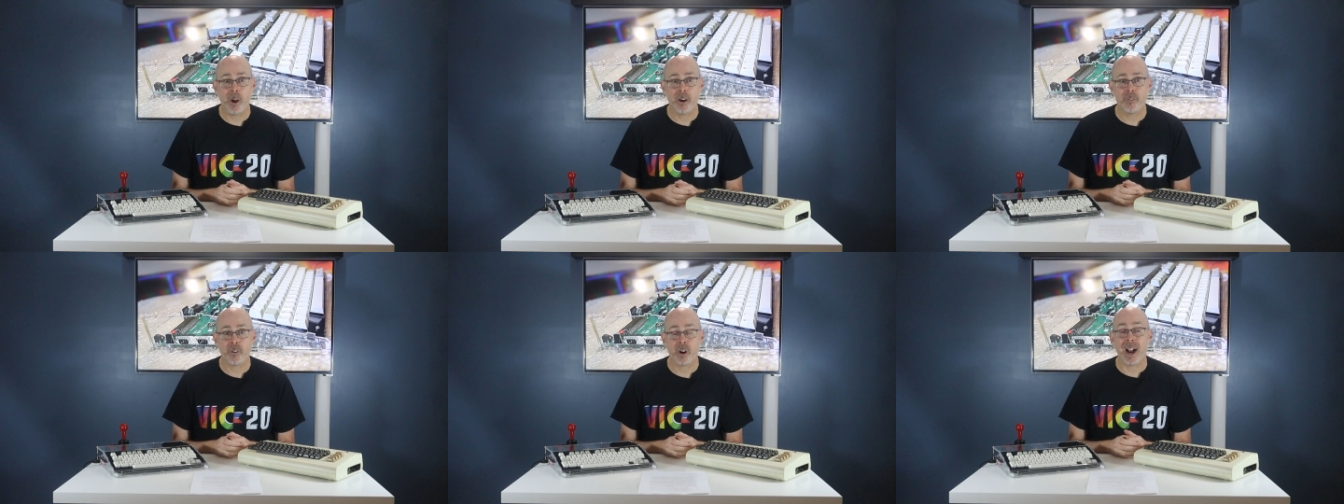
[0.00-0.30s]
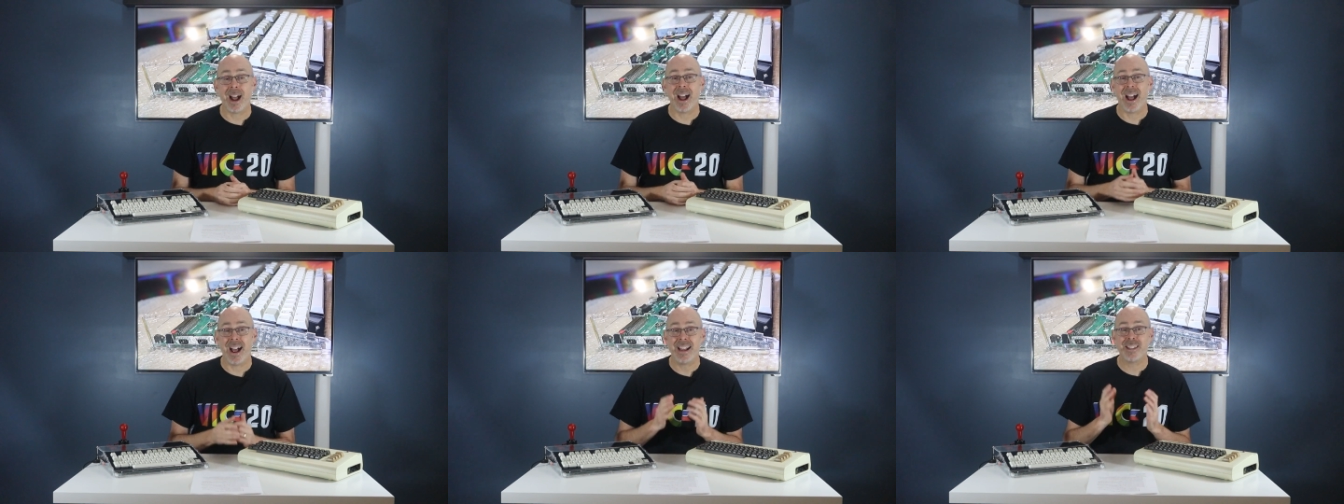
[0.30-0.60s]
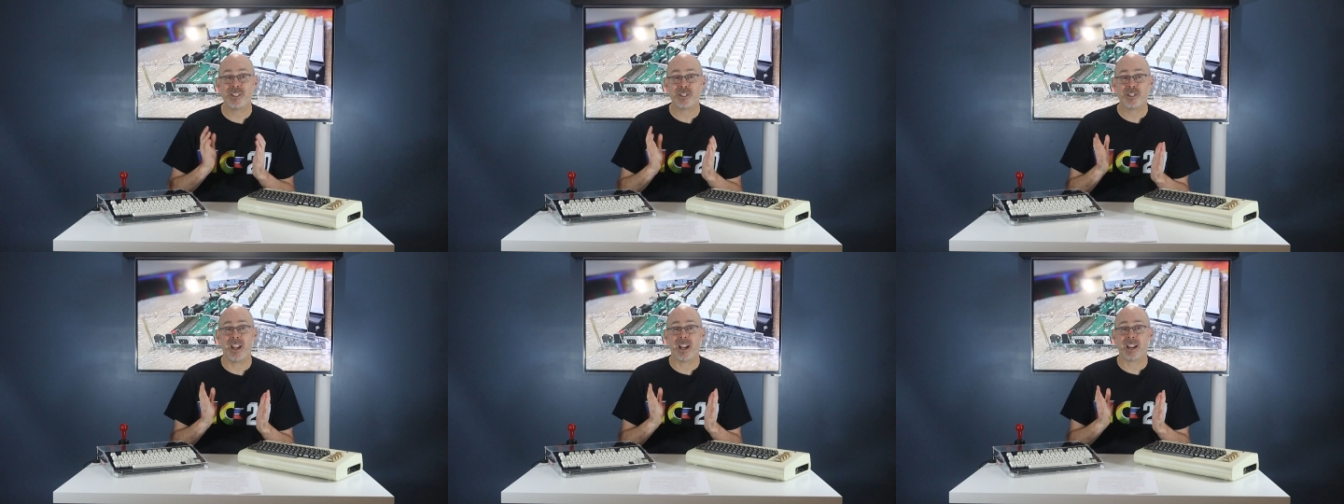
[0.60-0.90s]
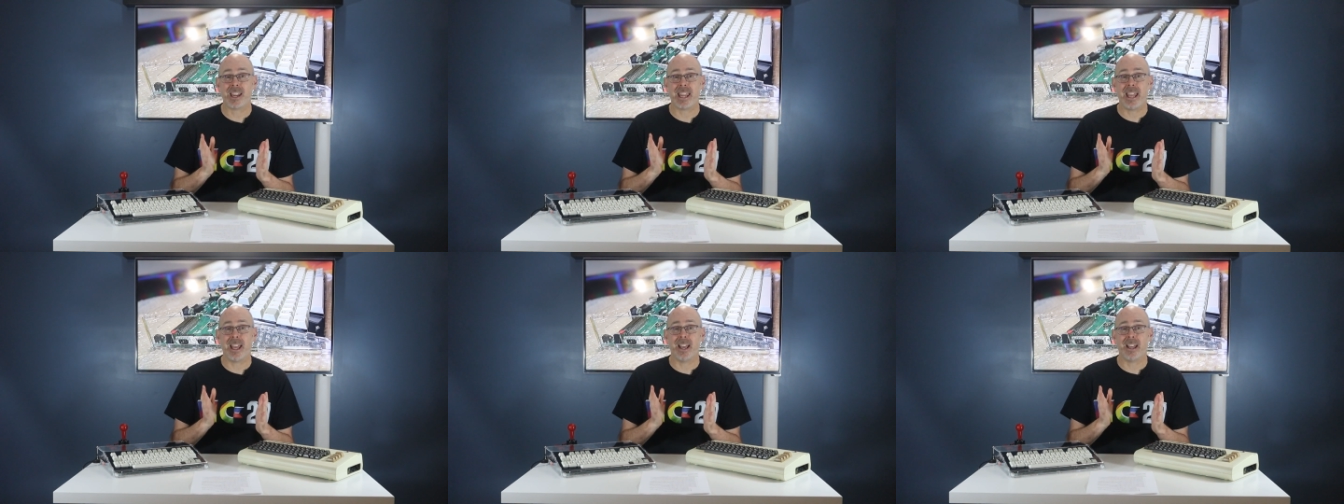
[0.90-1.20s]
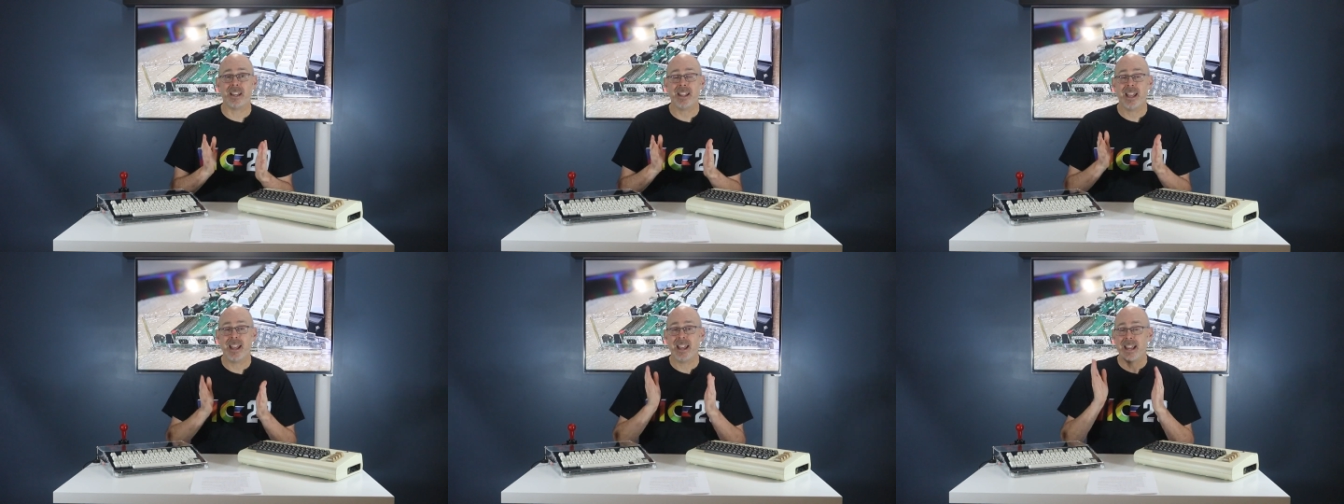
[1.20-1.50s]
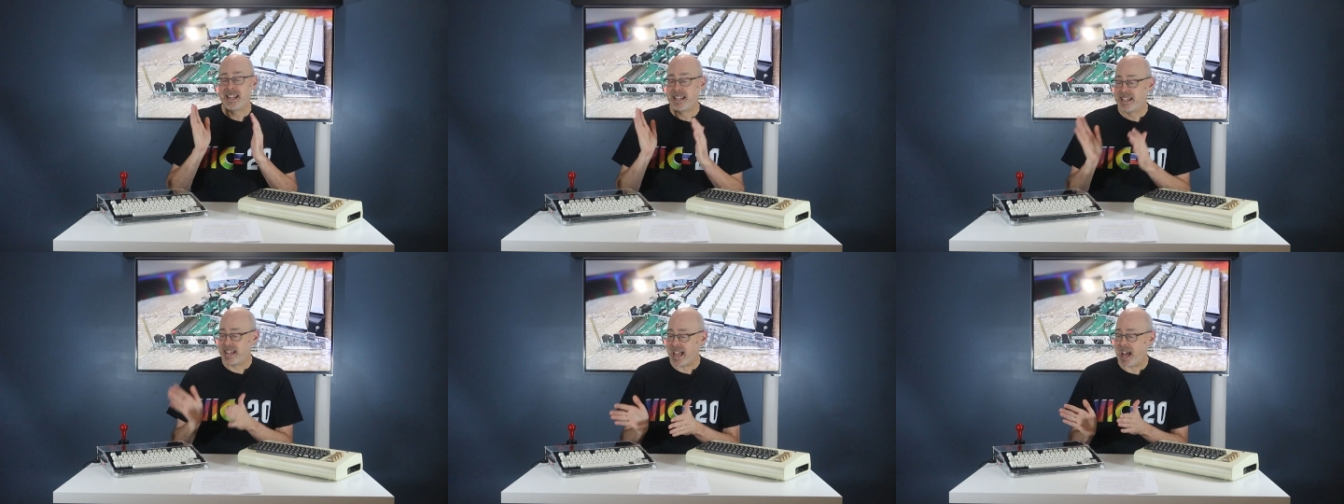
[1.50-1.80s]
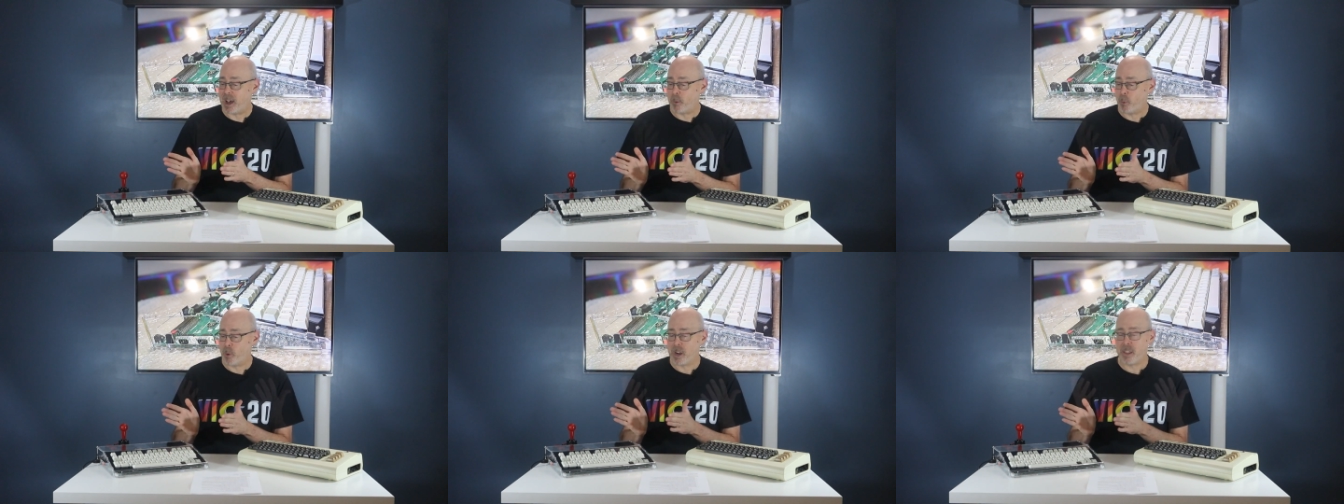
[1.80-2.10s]
However, I snuck in
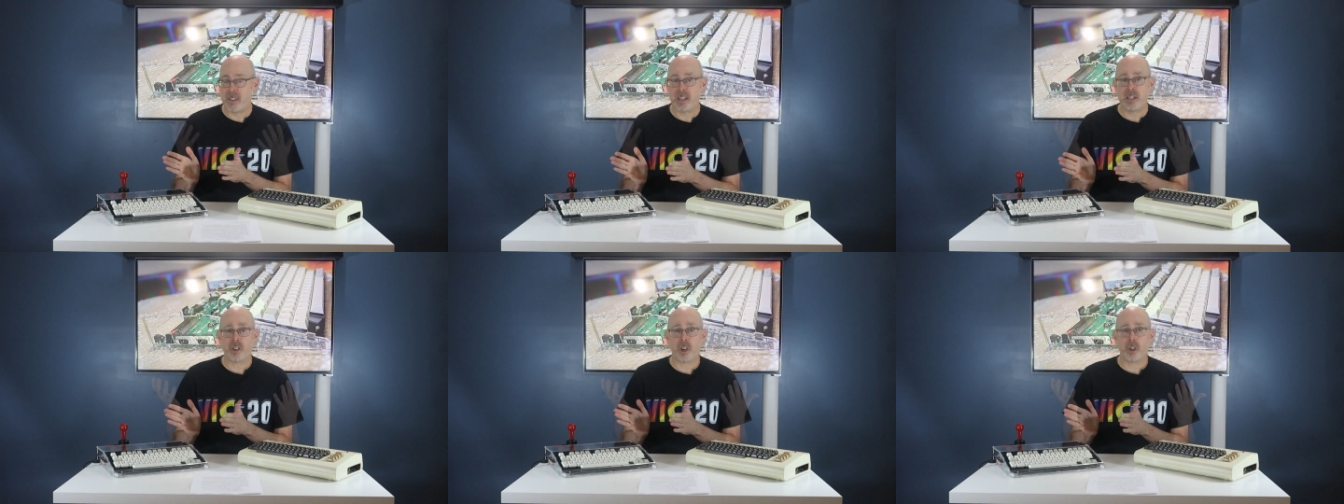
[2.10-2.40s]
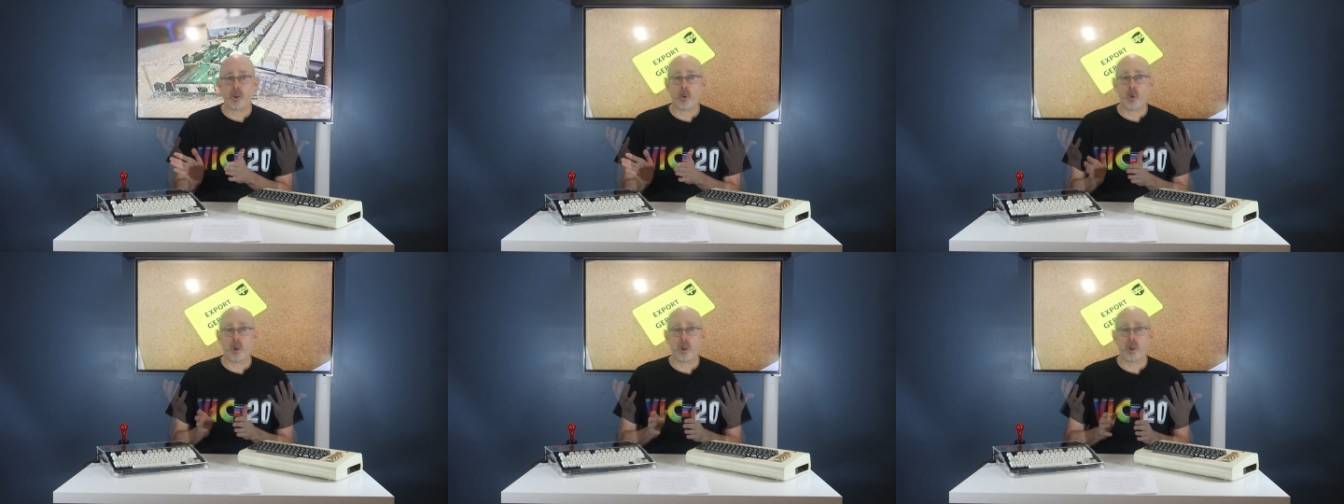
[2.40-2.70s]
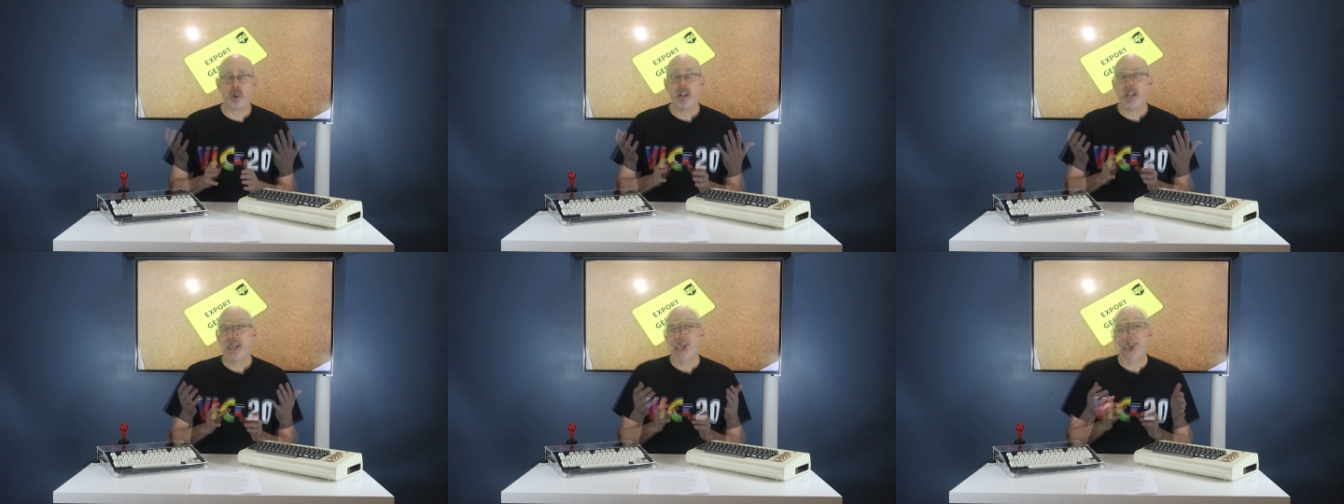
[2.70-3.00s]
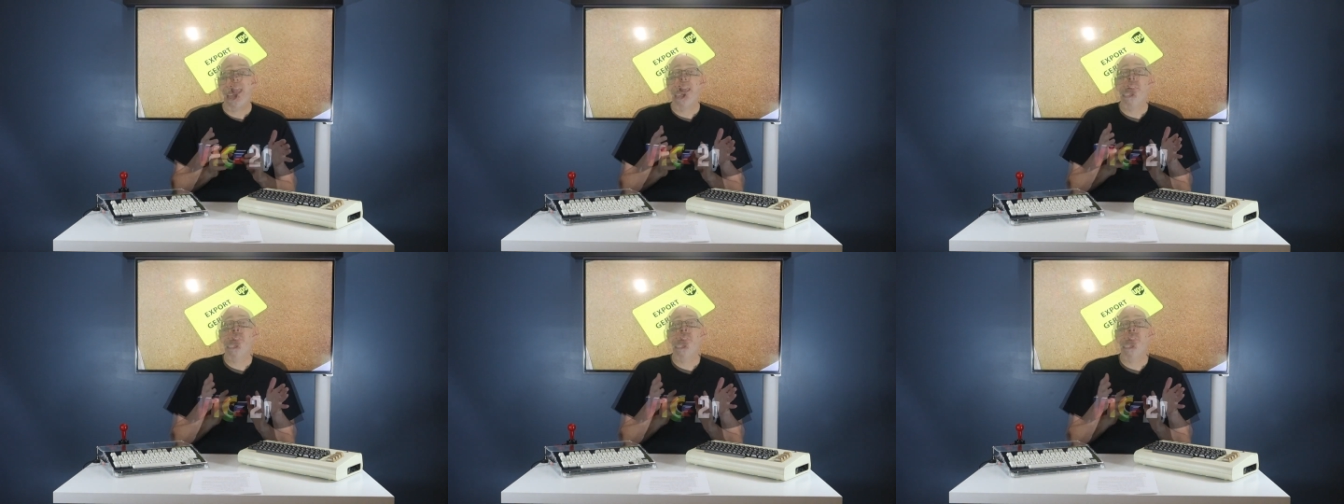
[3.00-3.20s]
got one of these on order,